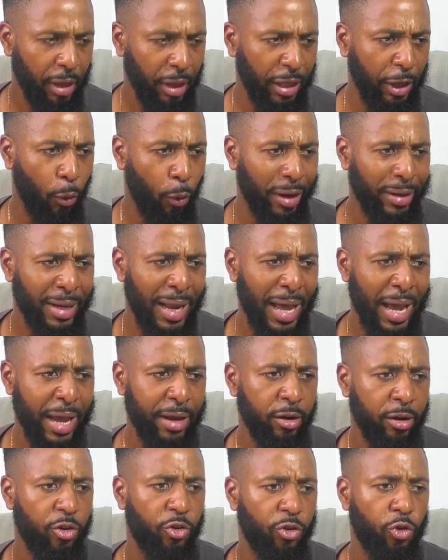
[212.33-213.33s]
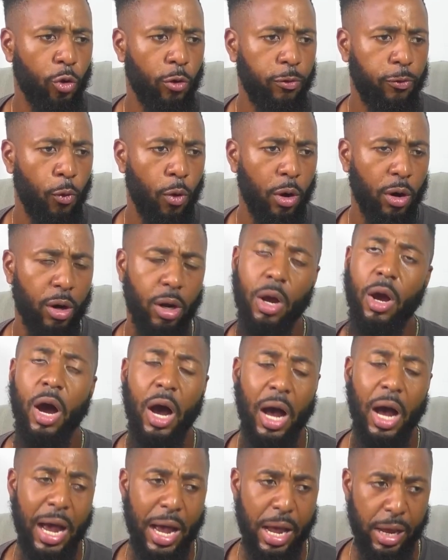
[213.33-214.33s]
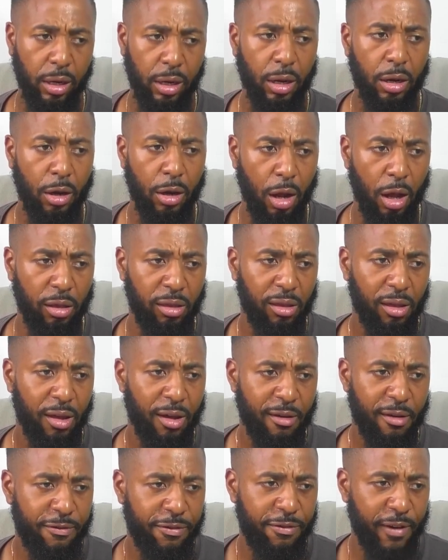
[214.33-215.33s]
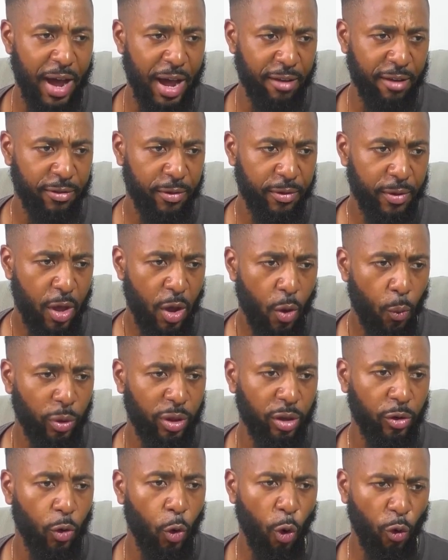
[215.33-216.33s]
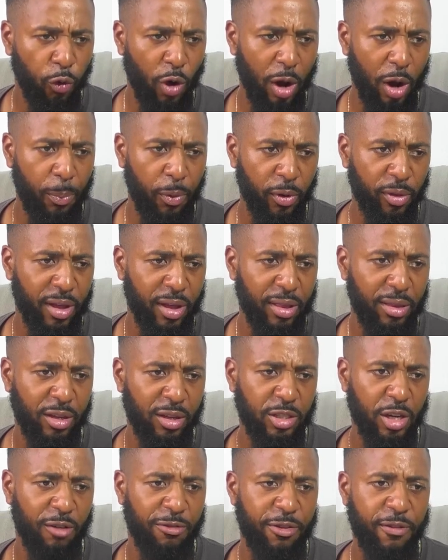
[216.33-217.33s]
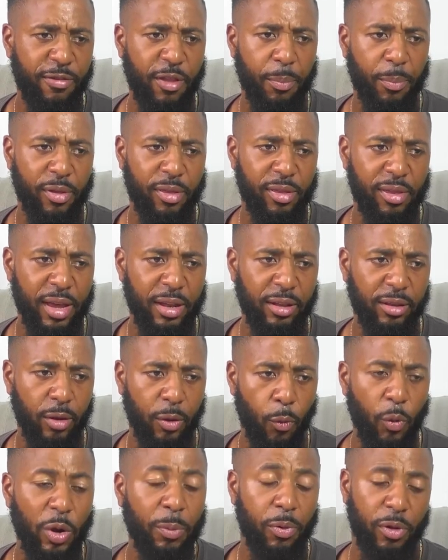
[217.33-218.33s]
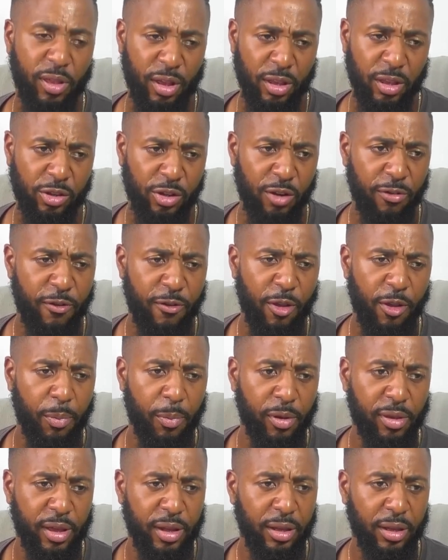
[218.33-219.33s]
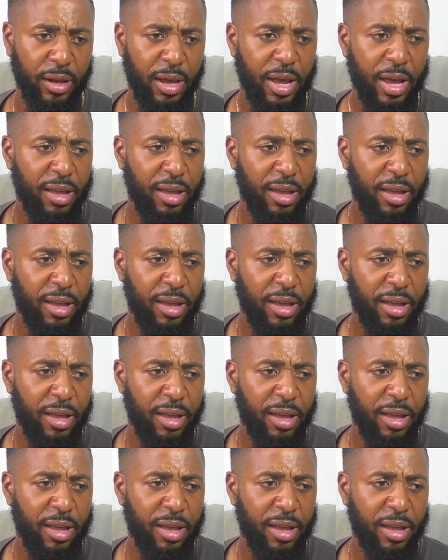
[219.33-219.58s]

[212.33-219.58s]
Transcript: he won 9, drew 4, and lost 5, with an overall percentage of 50%, win percentage of 50%.